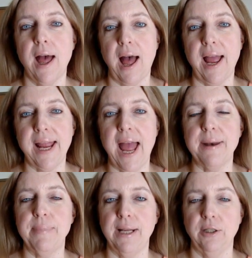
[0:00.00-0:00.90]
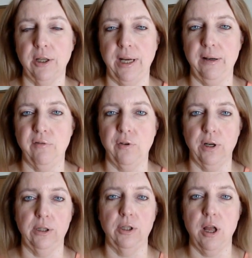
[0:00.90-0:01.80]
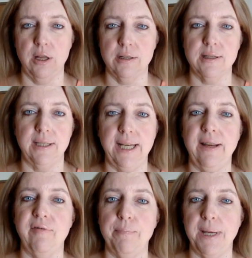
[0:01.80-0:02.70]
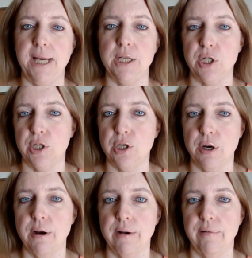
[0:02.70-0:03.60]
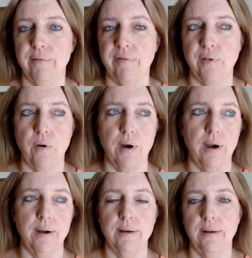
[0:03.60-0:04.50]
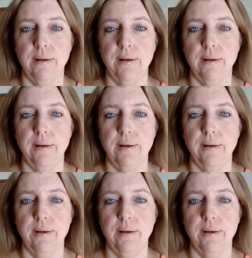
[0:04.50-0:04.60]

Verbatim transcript: I had been looking for a long sleeve peach shirt for